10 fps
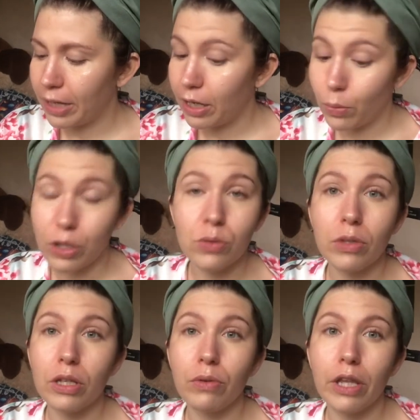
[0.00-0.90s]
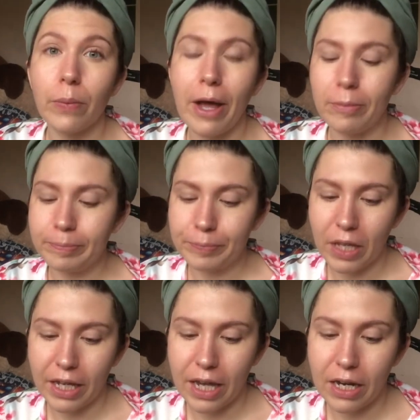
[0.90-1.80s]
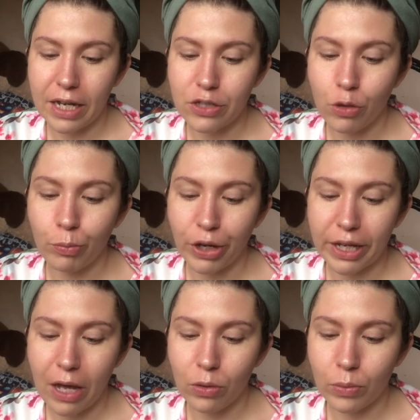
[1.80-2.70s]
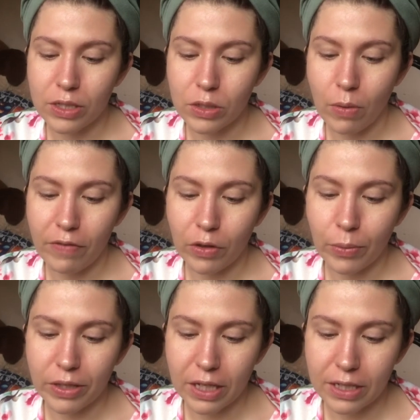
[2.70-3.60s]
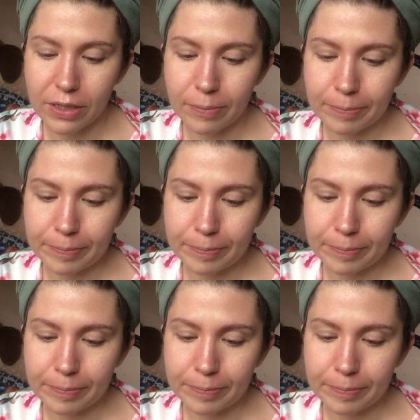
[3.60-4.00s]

And it works really, really well. Again, I don't break out whatsoever with it.